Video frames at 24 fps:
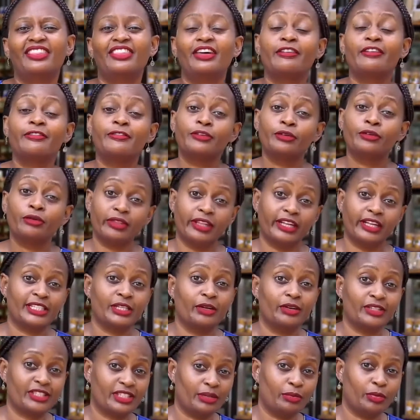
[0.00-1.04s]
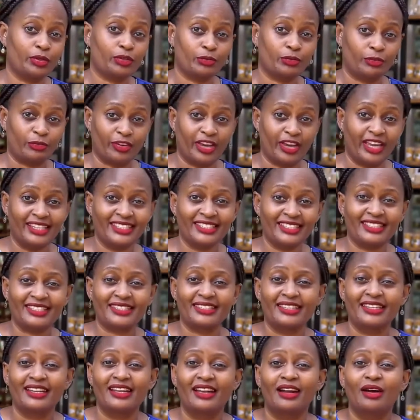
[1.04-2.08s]
The few that I was able to find
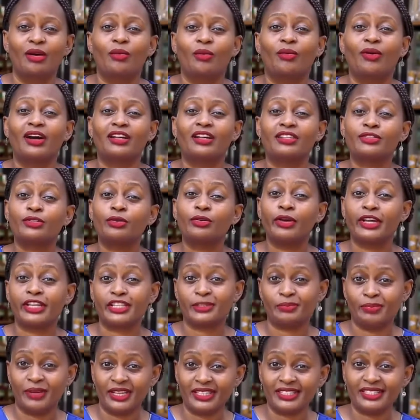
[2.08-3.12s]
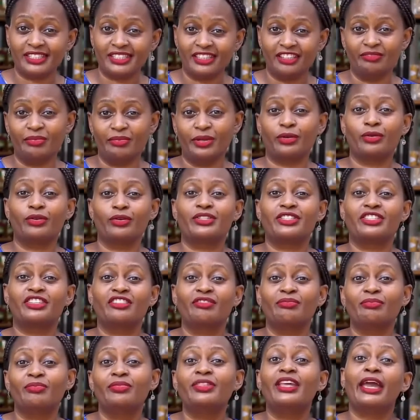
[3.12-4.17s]
were so expensive because
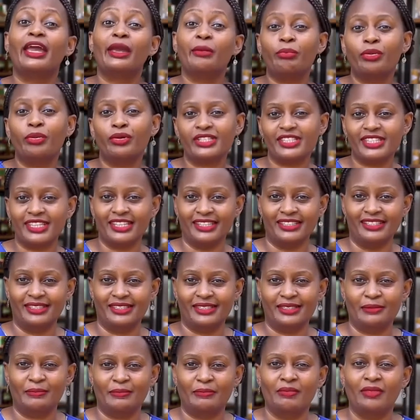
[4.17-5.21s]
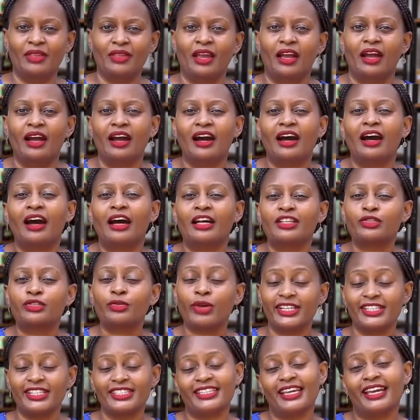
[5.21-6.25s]
they're imported.
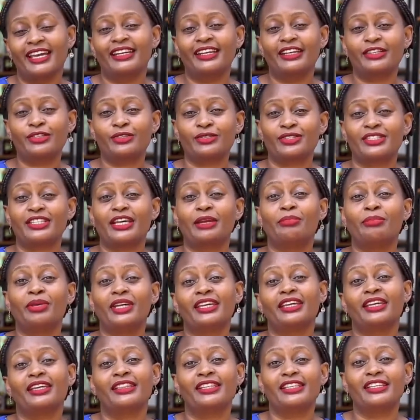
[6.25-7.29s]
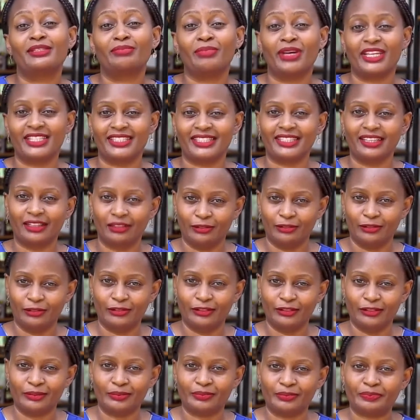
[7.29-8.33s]
So I decided to start baking these myself
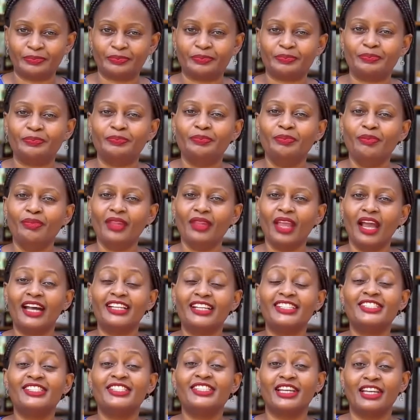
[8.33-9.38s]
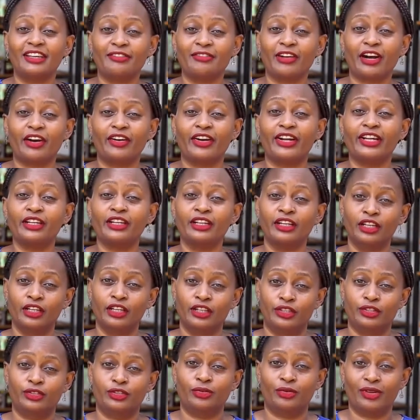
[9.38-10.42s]
and delivering
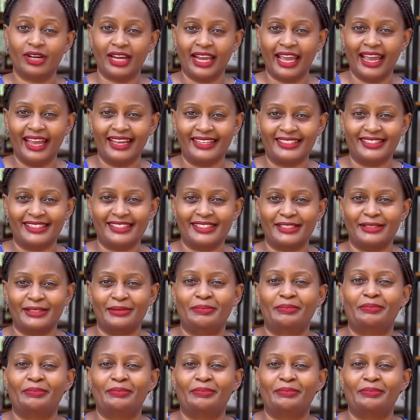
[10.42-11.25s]
to clients.